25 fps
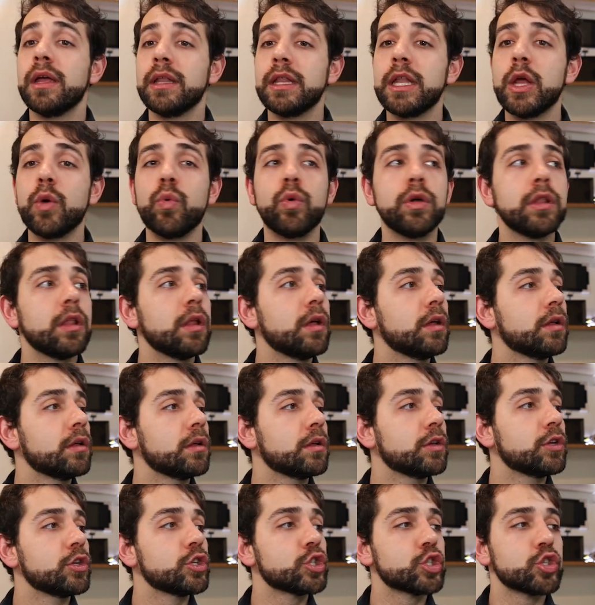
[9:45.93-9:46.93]
they will
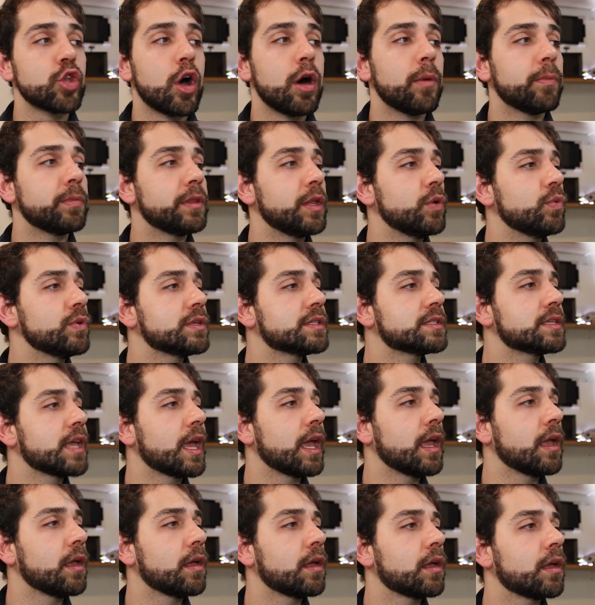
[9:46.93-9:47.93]
stop. They will
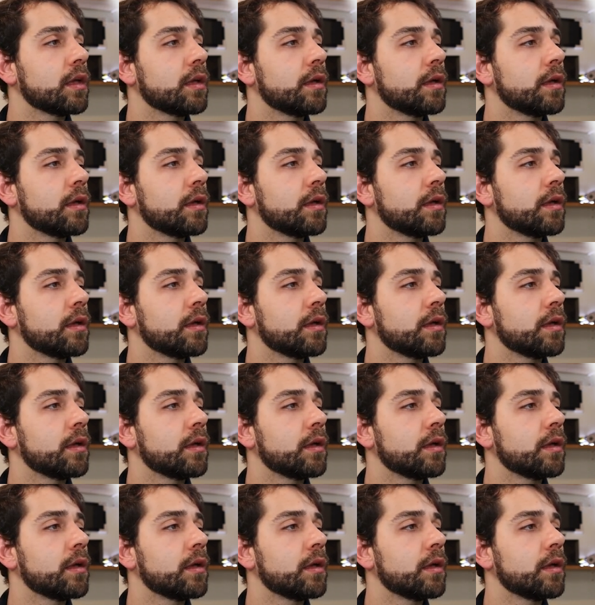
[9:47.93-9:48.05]
say